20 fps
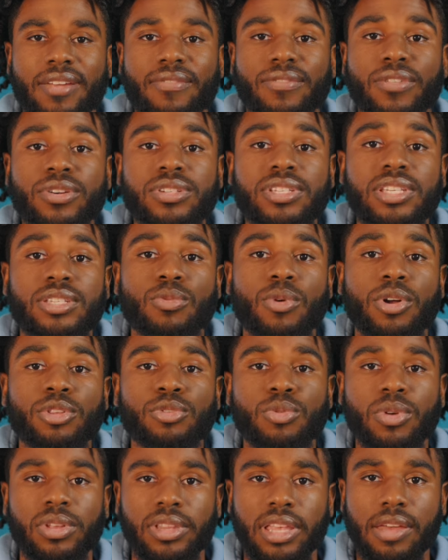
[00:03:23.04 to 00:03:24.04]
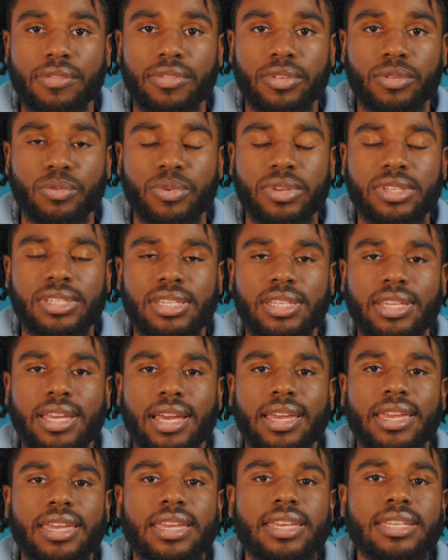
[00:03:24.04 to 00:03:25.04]
In verses 1 through 11, we see
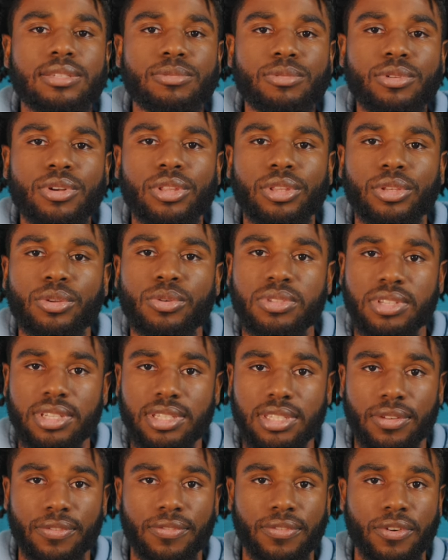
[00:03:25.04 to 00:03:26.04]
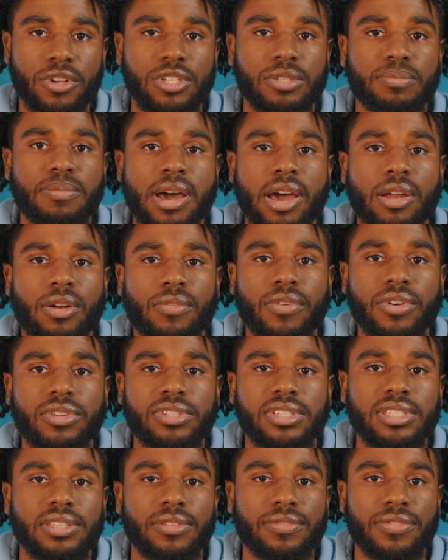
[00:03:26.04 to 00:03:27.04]
that Israel loses the first battle
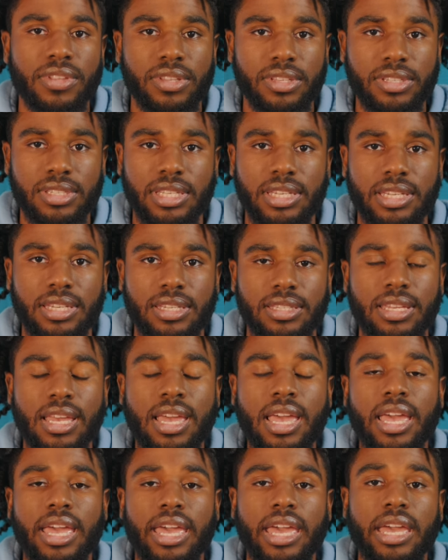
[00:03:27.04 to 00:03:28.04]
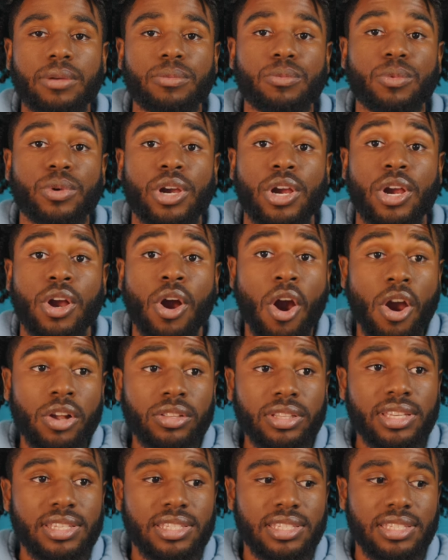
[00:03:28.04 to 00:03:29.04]
versus the Philistines. And
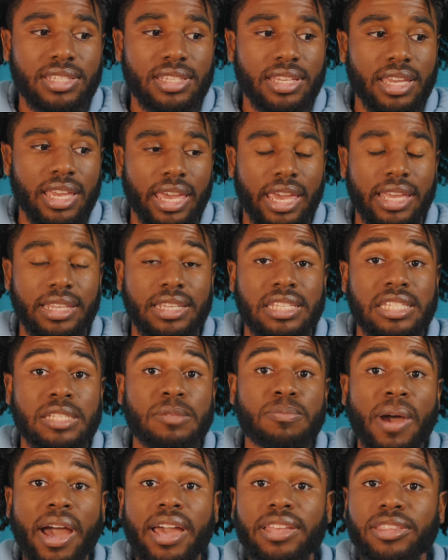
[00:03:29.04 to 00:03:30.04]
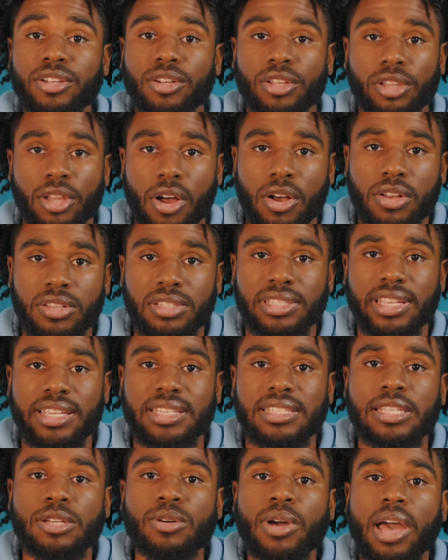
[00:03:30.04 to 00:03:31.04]
regardless and despite their loss, they
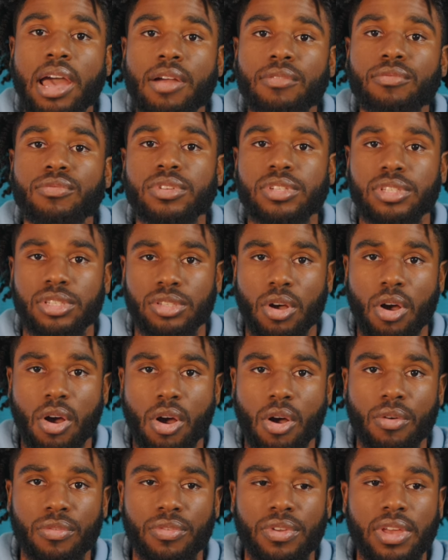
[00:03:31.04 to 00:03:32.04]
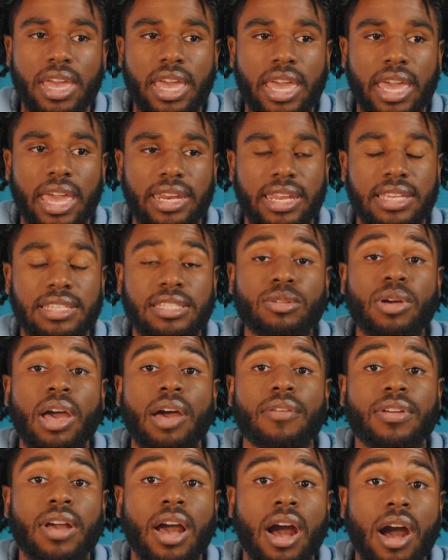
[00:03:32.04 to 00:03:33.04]
still have resolve and they still
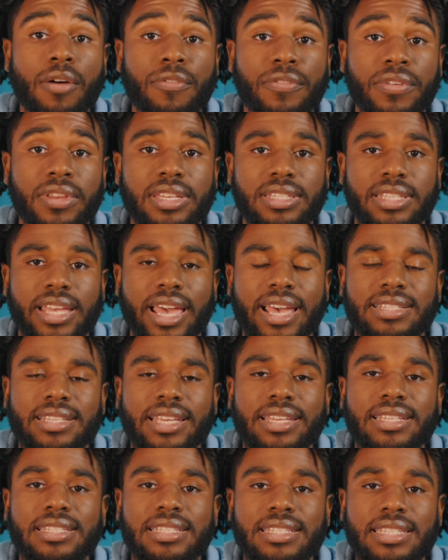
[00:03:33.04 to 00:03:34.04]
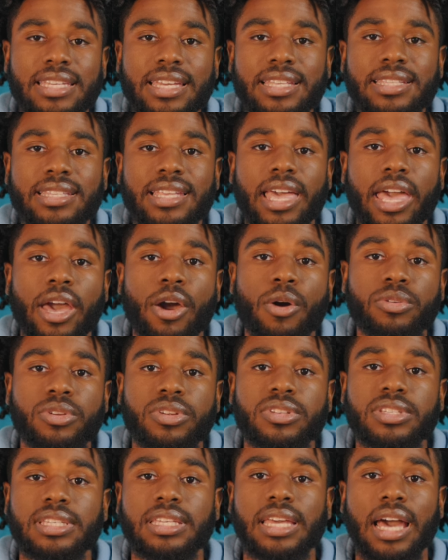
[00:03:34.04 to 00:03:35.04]
have confidence as they seek the
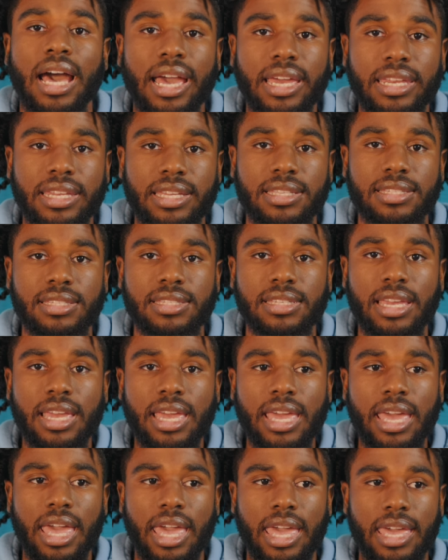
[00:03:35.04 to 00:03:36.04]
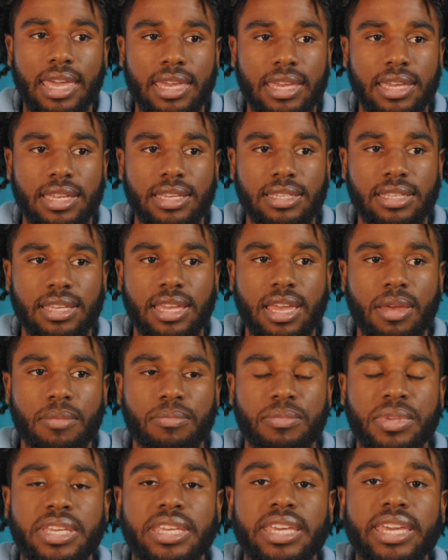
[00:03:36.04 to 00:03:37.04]
elders' guidance and
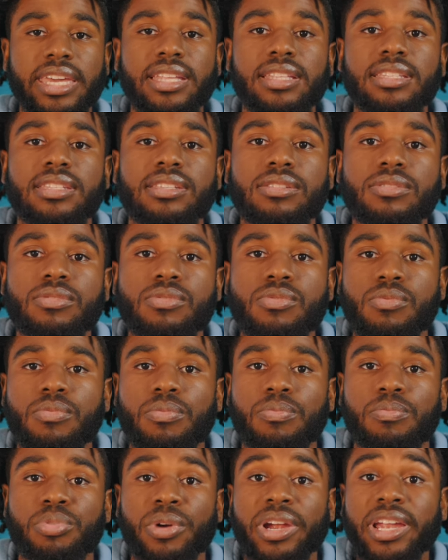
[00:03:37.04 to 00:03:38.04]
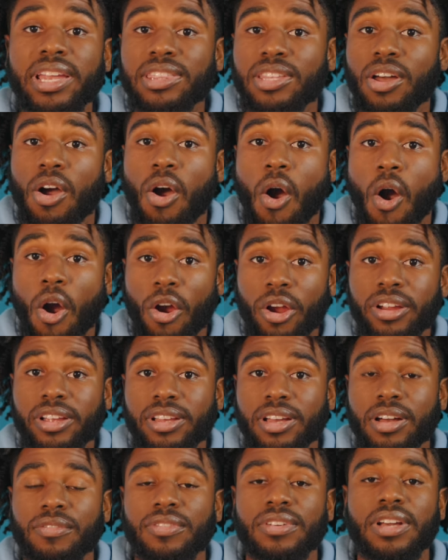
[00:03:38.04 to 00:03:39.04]
begin to bring the Ark
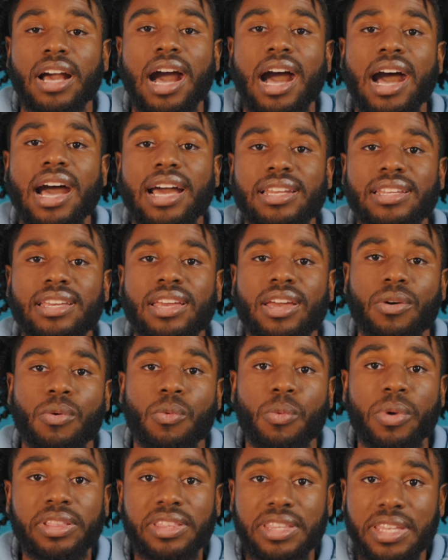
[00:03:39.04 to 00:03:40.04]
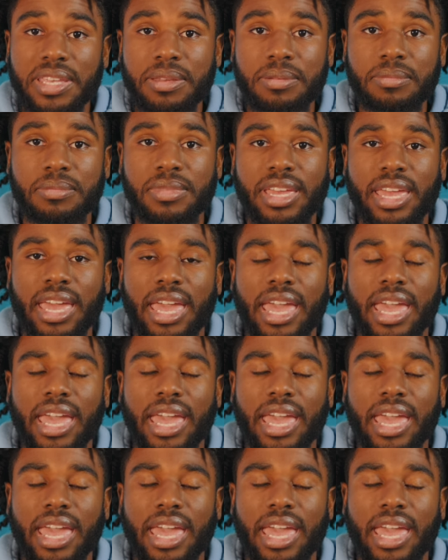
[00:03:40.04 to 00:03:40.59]
of God with them.